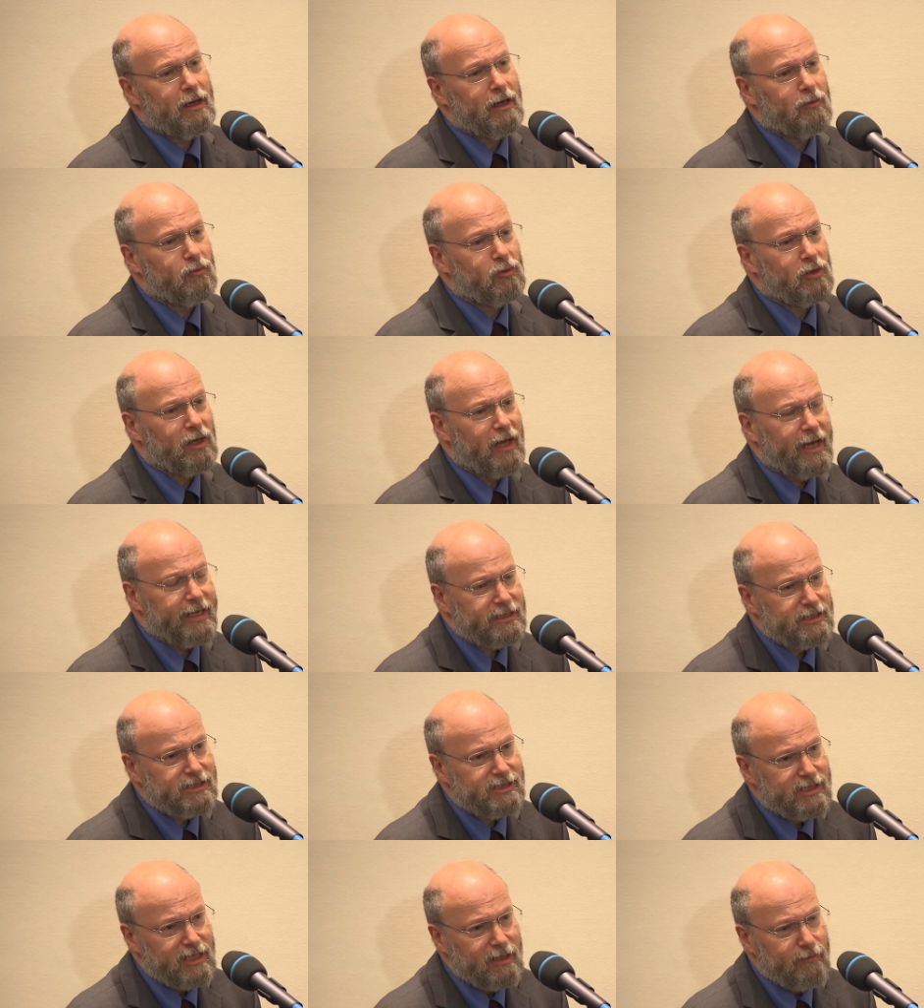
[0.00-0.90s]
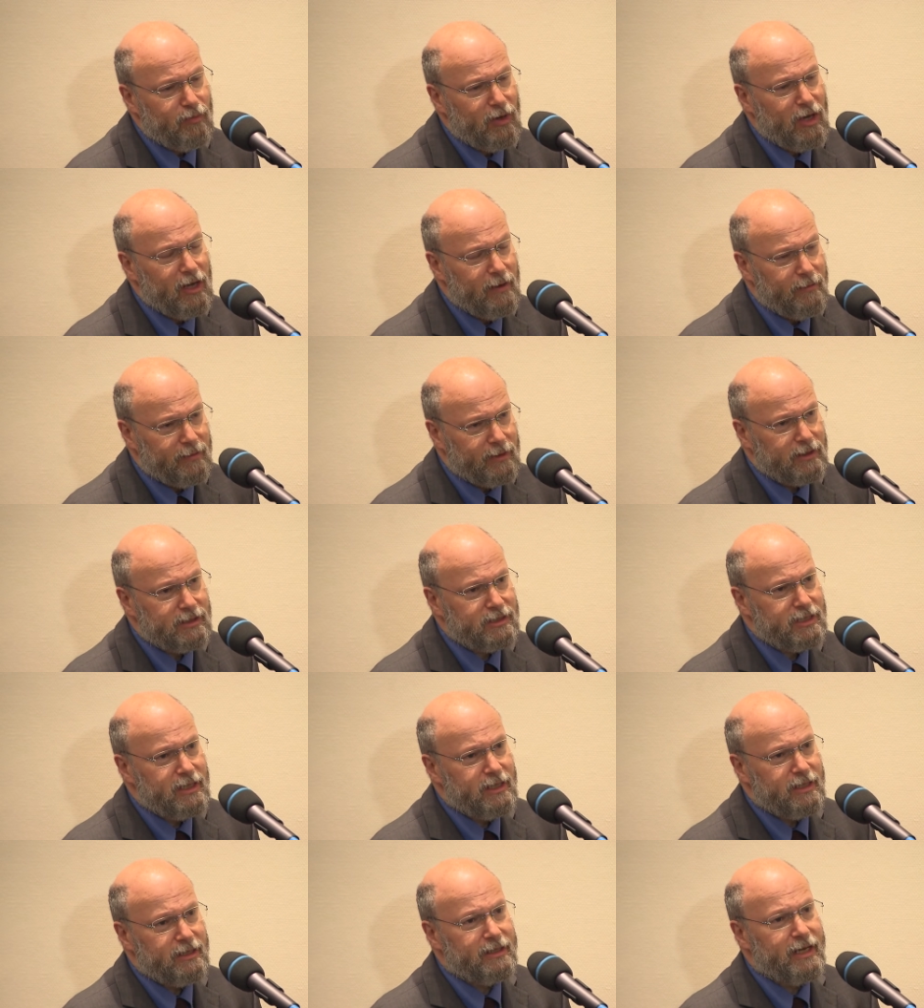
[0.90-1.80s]
would like to see permanent
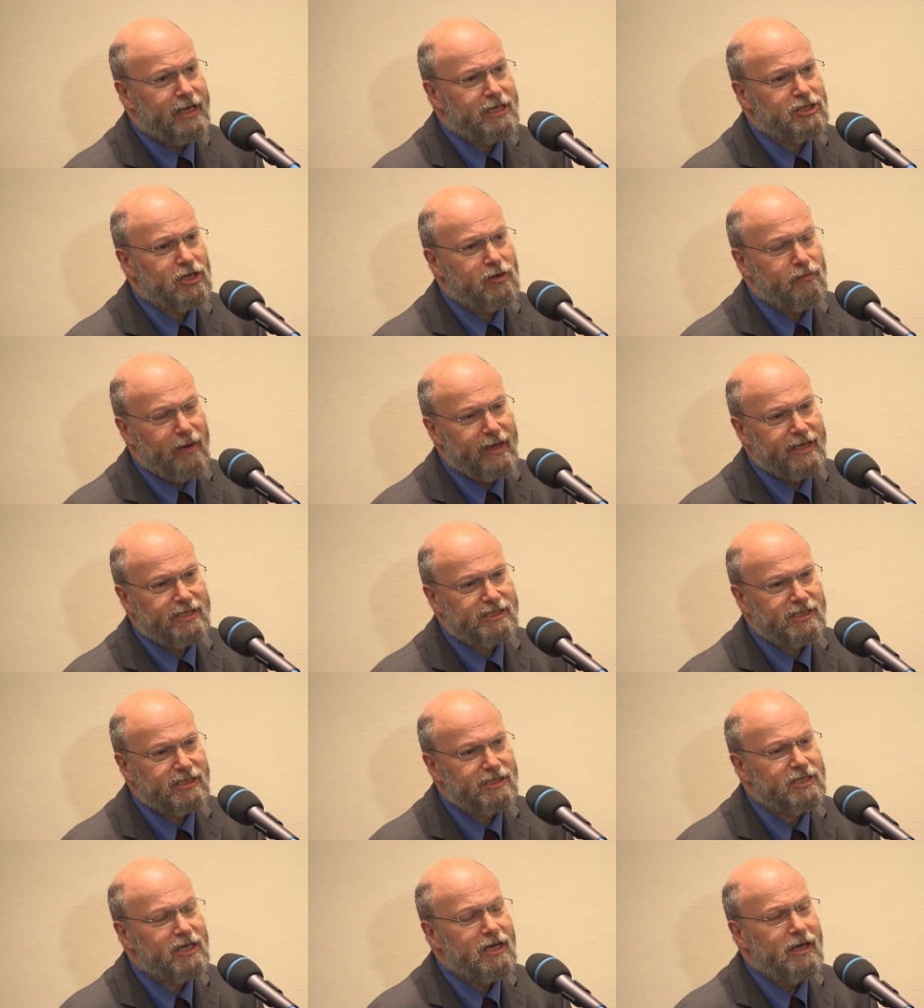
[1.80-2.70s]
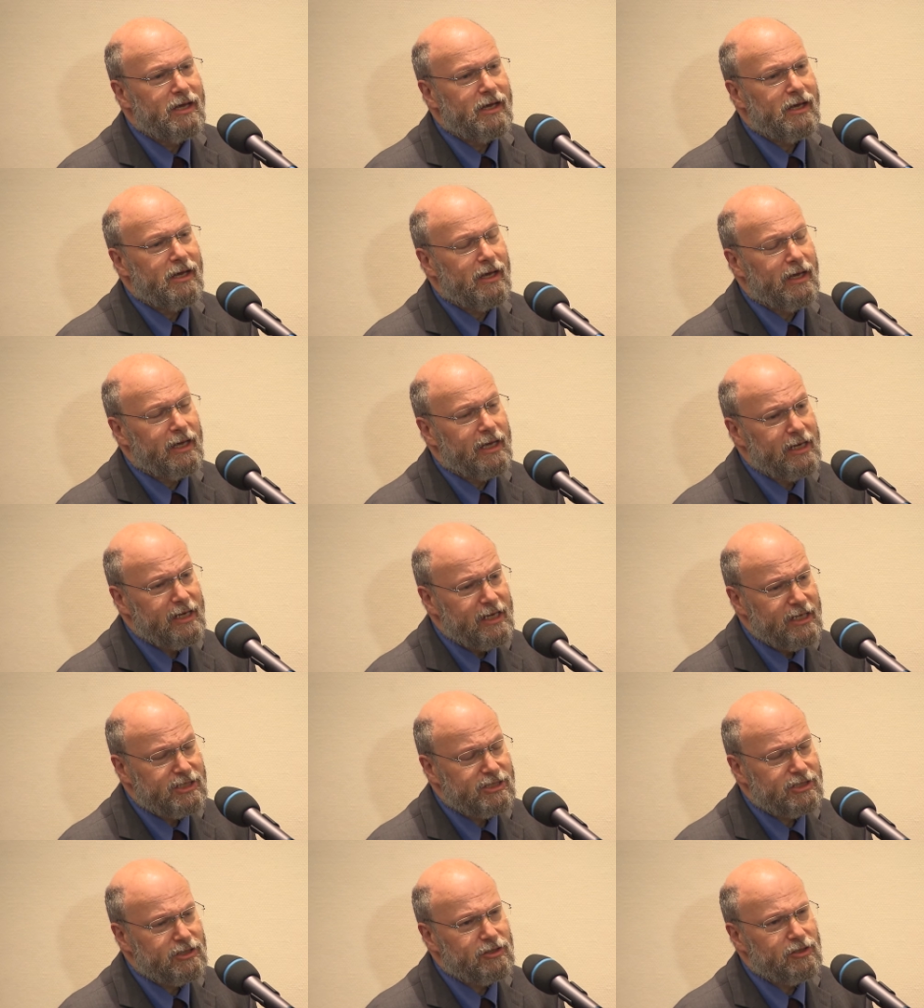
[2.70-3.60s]
NATO bases in
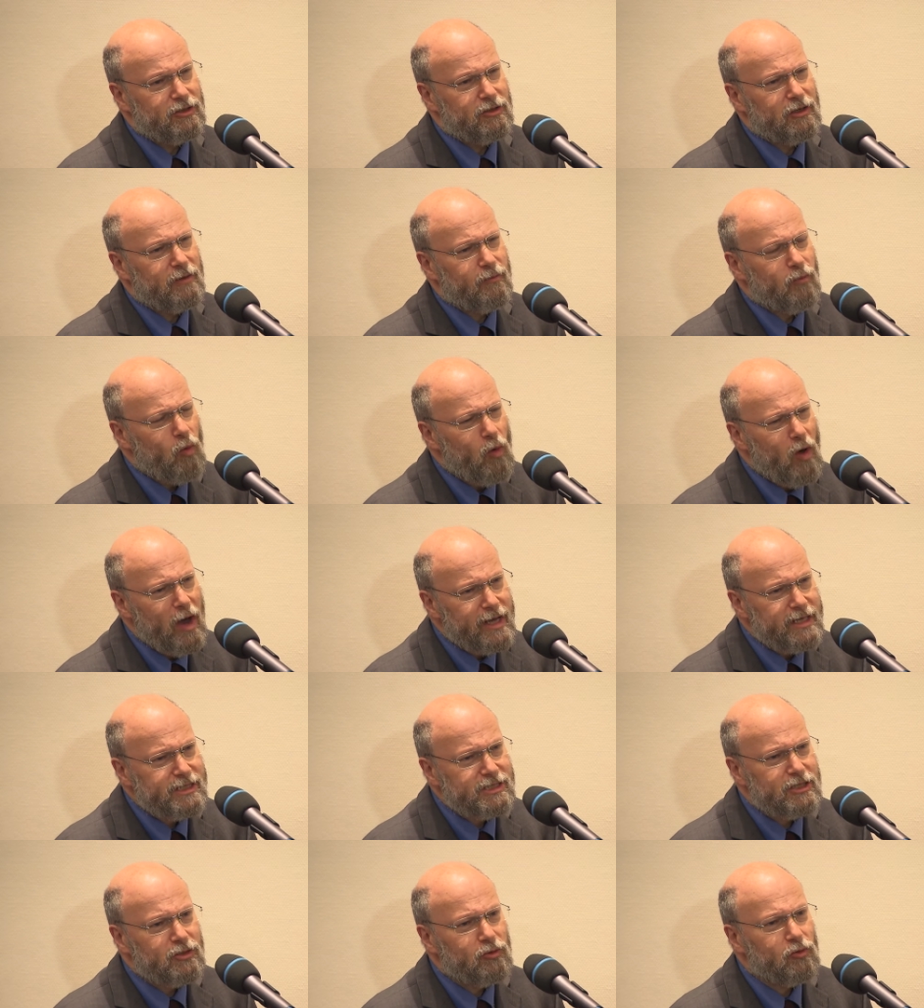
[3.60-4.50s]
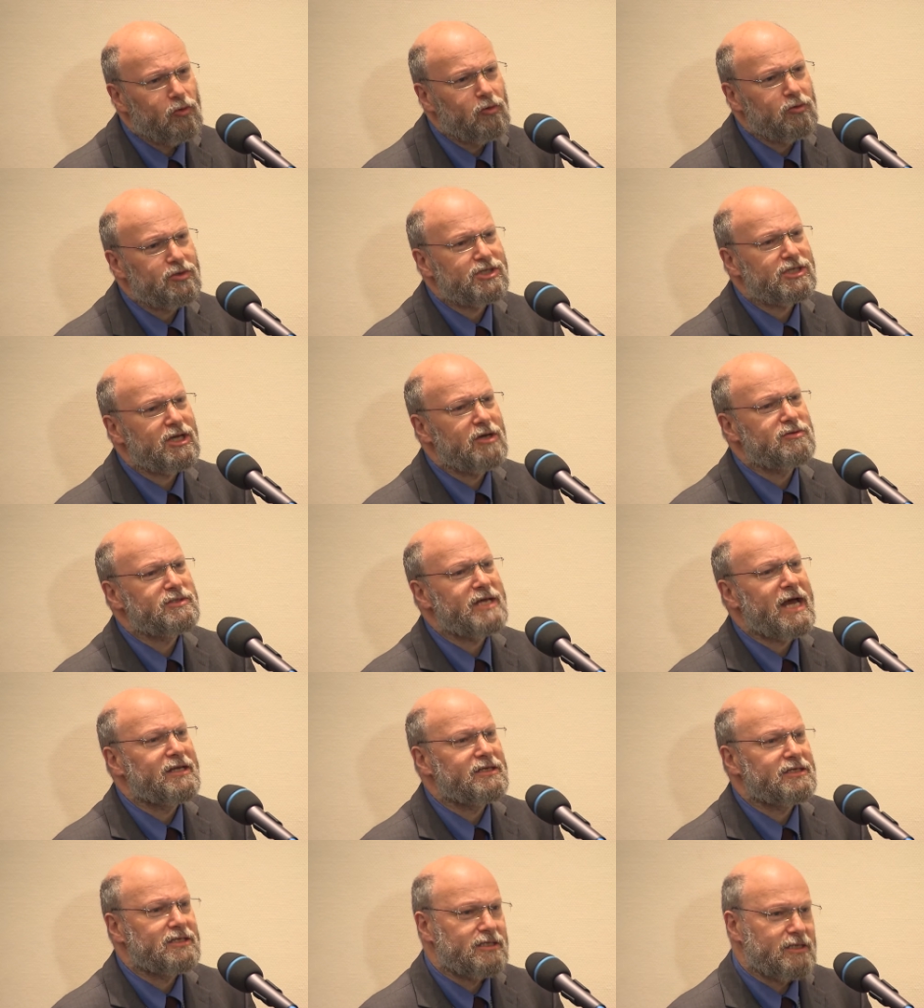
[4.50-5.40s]
Eastern Europe. Why is it all so
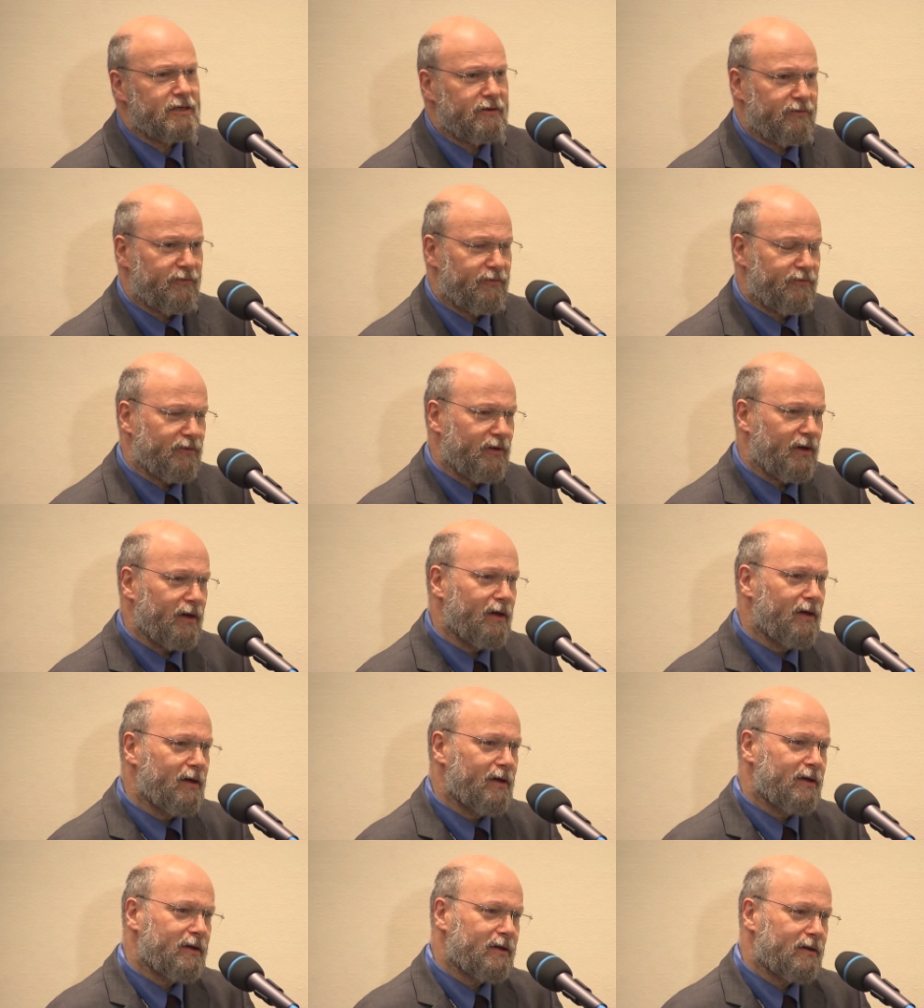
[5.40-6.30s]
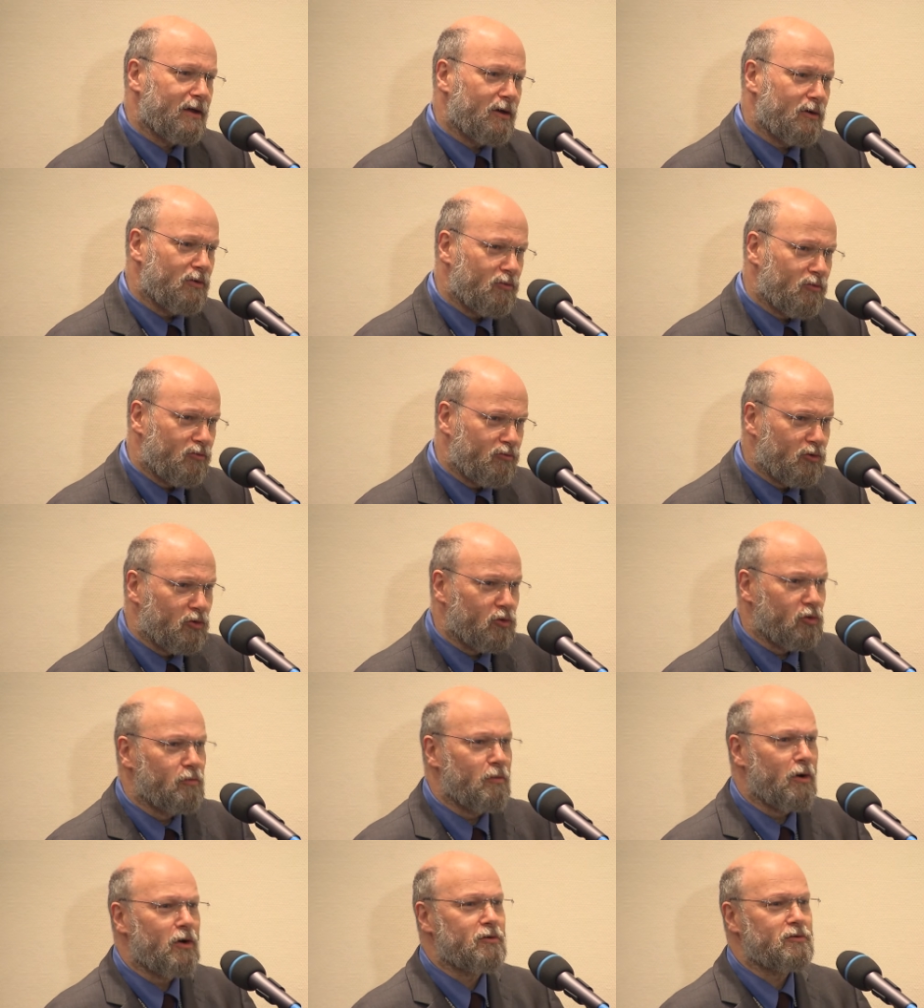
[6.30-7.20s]
tentative? You know,
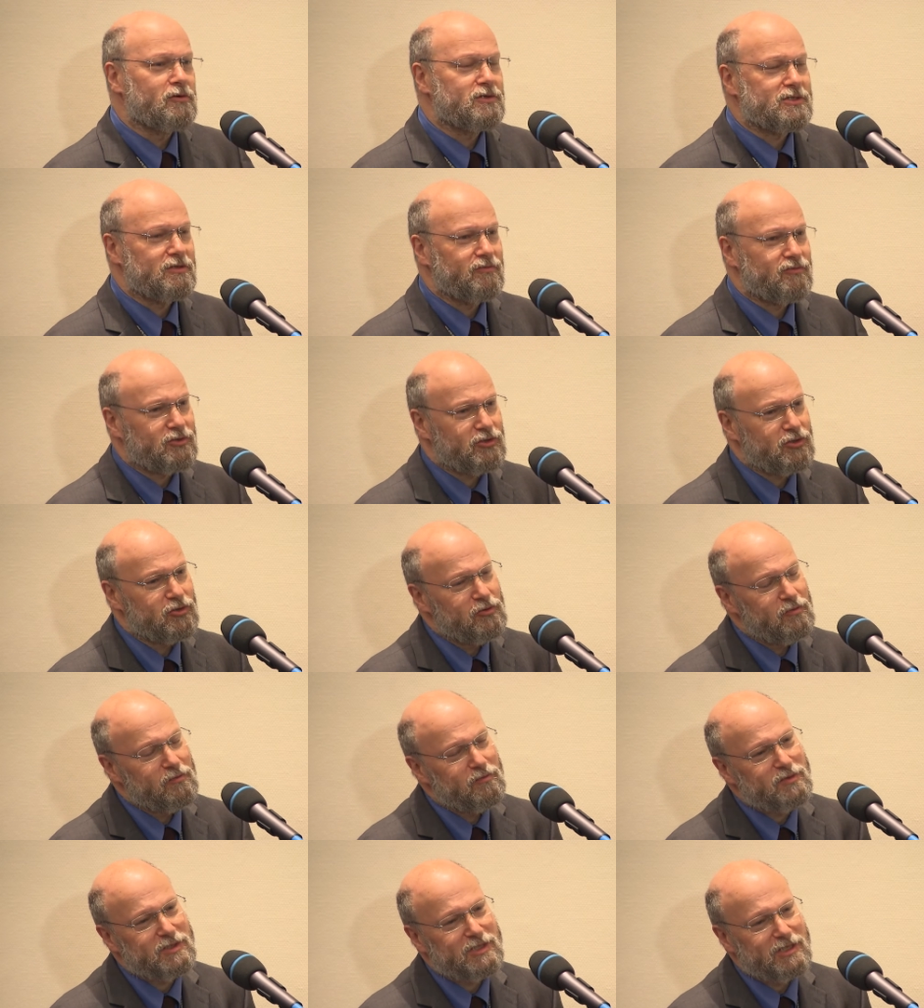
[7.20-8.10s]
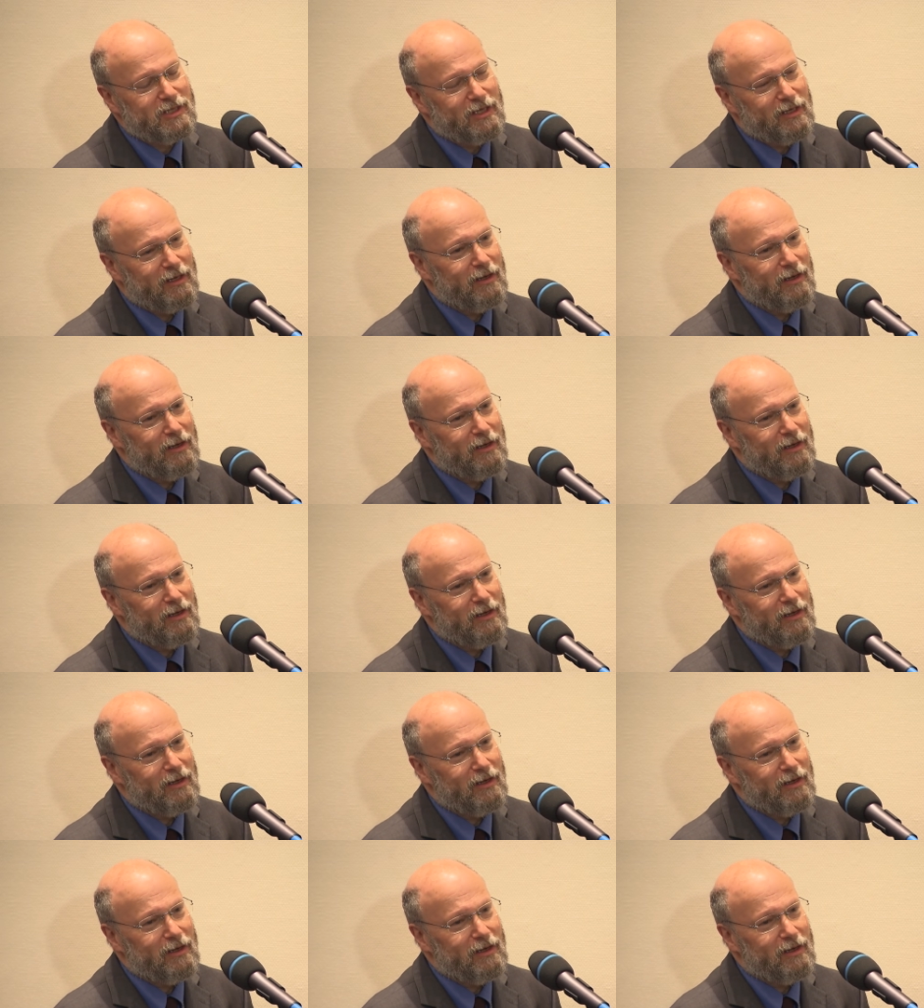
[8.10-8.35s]
roulements of troops,